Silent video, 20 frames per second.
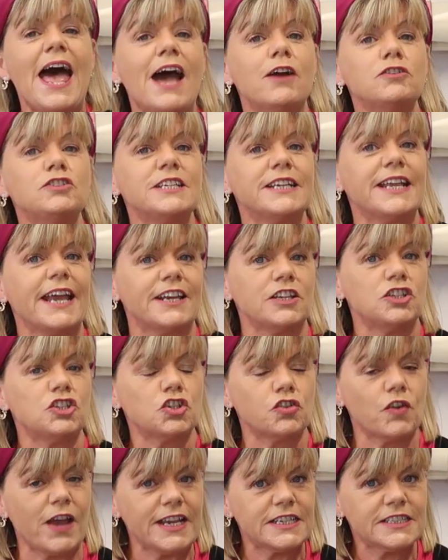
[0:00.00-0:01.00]
how to get a
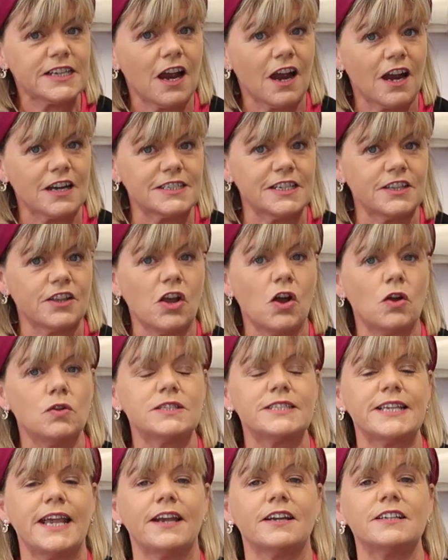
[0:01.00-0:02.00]
trade card in the
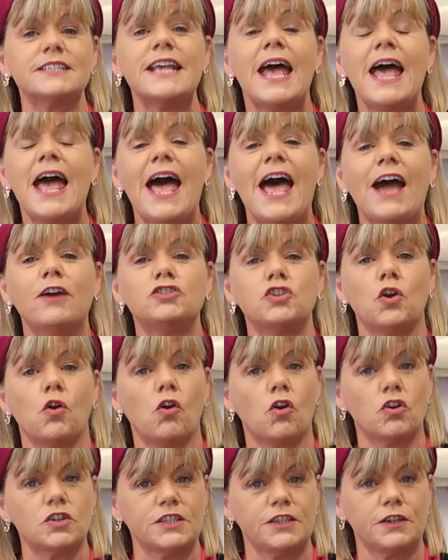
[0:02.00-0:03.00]
wholesalers, how to
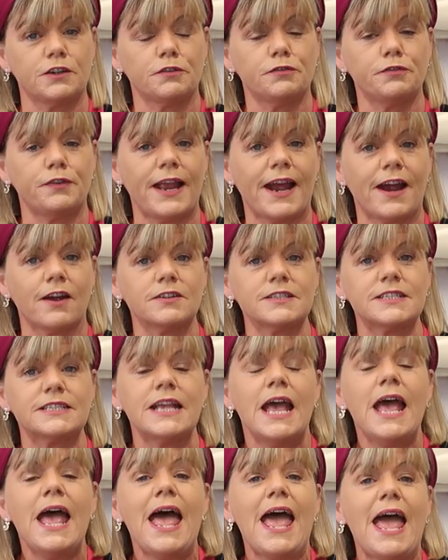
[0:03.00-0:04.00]
order your
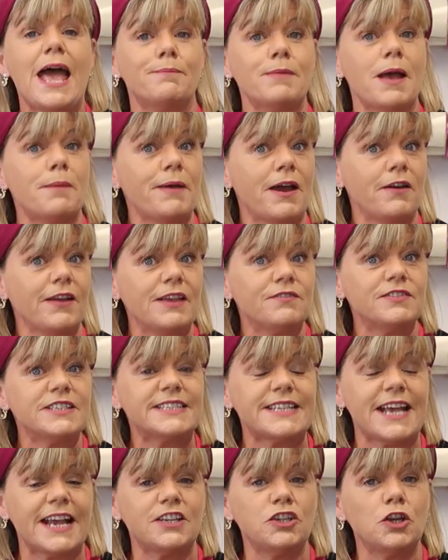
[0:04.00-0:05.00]
flowers, about even
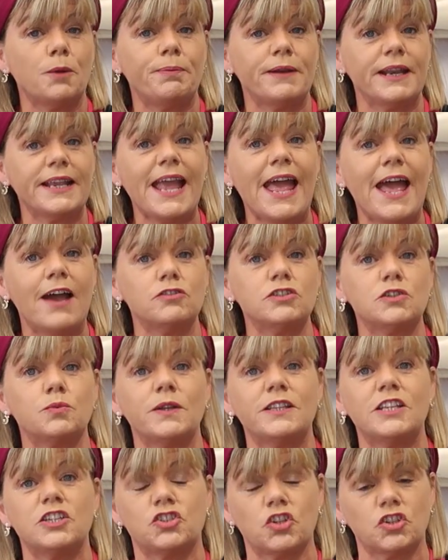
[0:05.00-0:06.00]
setting up an account
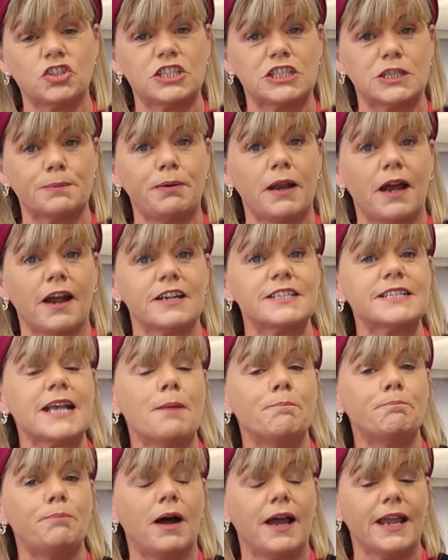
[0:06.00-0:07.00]
with the Dutch suppliers
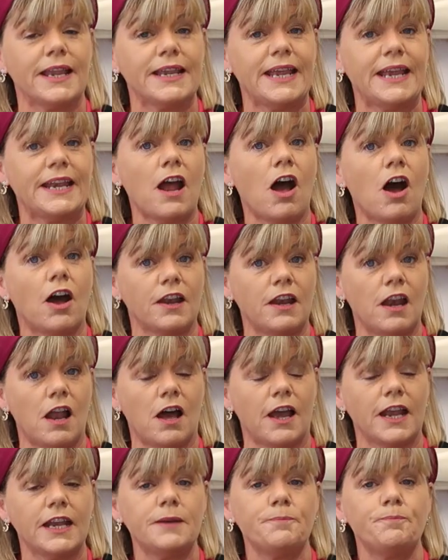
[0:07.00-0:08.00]
and buying in
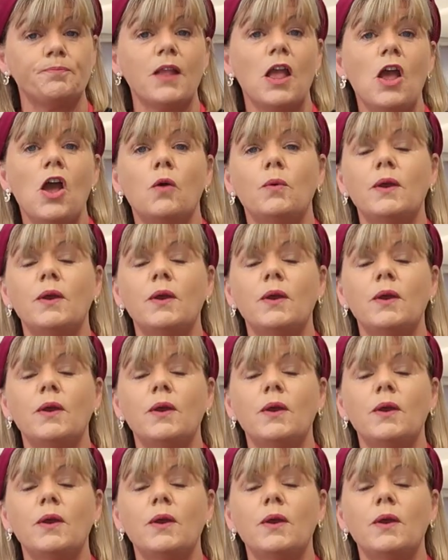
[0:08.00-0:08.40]
online.